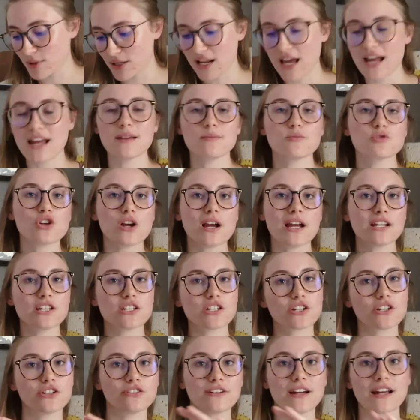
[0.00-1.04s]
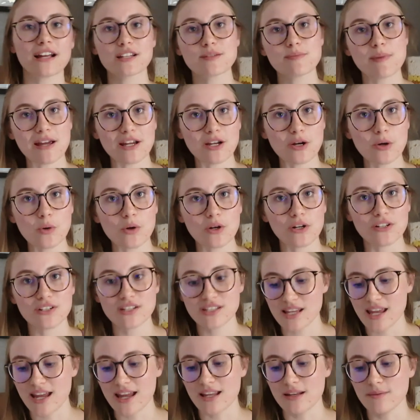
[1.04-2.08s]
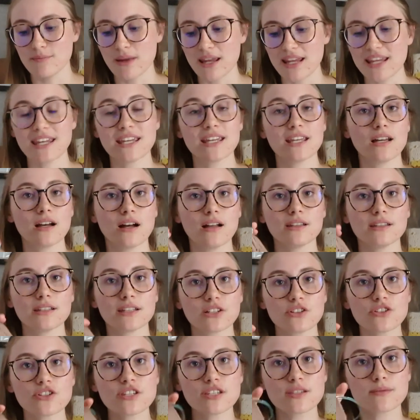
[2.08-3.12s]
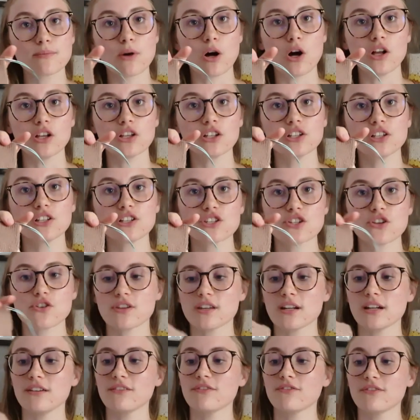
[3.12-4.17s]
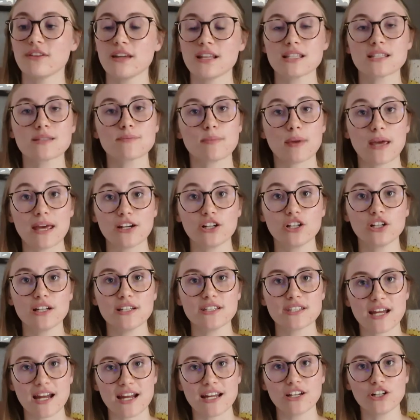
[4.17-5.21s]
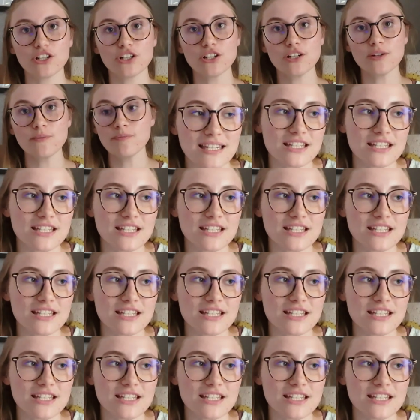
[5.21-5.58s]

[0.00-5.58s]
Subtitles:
but I am trying to correct my course and make it a little smaller so that it fits better and tighter.